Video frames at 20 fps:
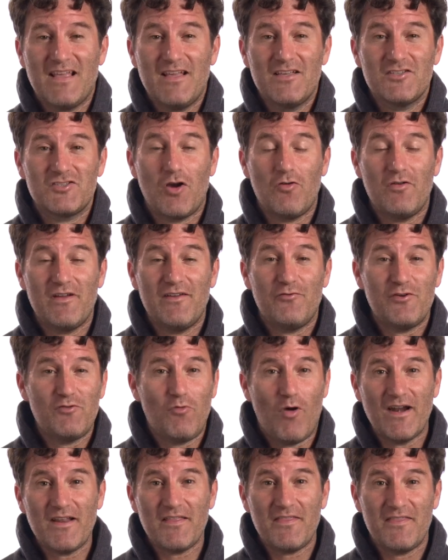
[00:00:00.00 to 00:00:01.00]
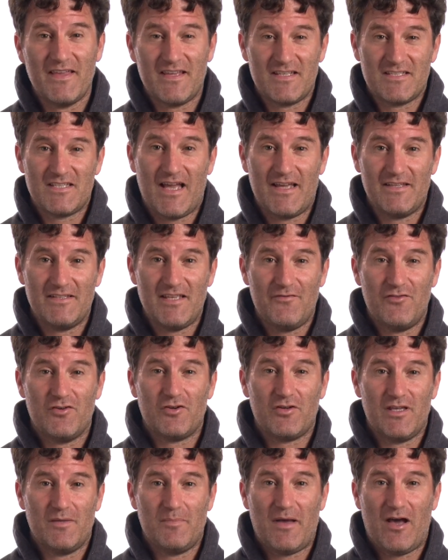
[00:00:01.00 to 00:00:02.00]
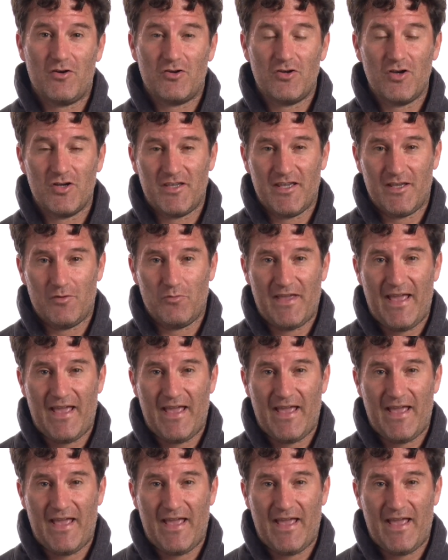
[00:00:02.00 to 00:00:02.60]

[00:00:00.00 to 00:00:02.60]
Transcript: So if we want to think scientifically about cooking,